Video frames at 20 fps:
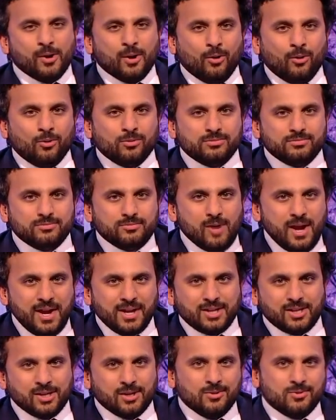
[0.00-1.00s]
it all, when
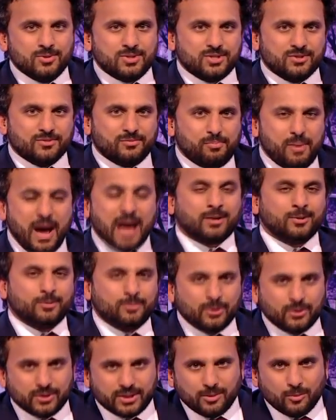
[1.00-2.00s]
accused of
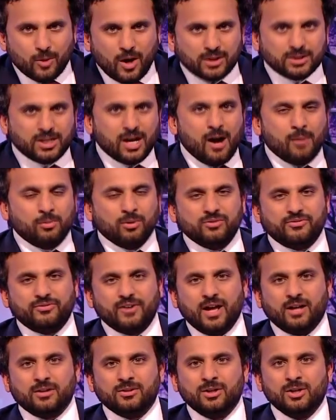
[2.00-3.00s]
paddleboarding while Kabul
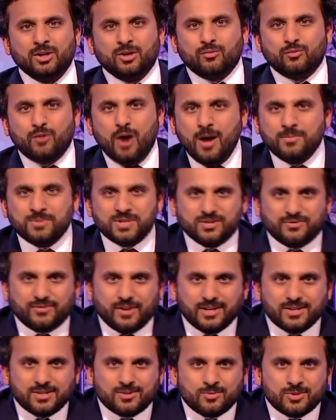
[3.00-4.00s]
fell, Raab's
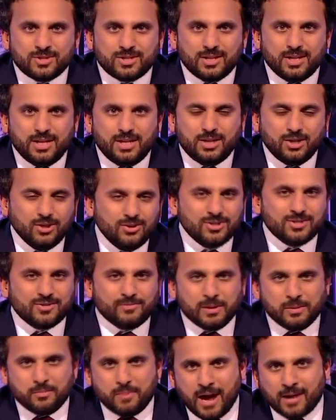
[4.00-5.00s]
defence was that he couldn't have
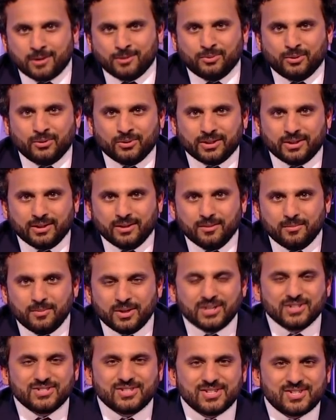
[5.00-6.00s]
been paddleboarding
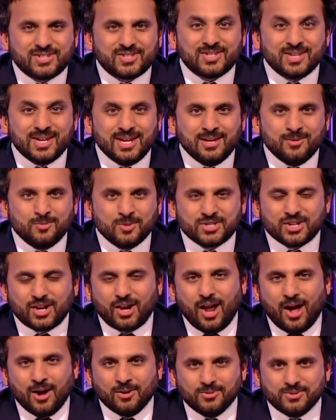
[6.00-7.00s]
because the sea was
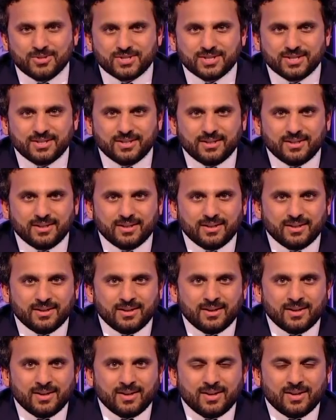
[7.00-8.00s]
closed.
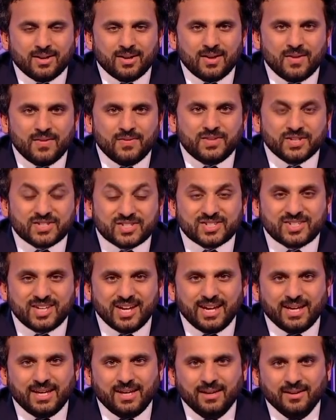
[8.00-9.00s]
The
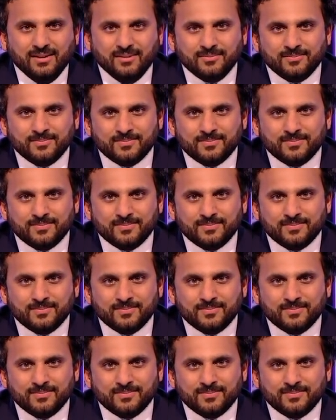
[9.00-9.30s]
sea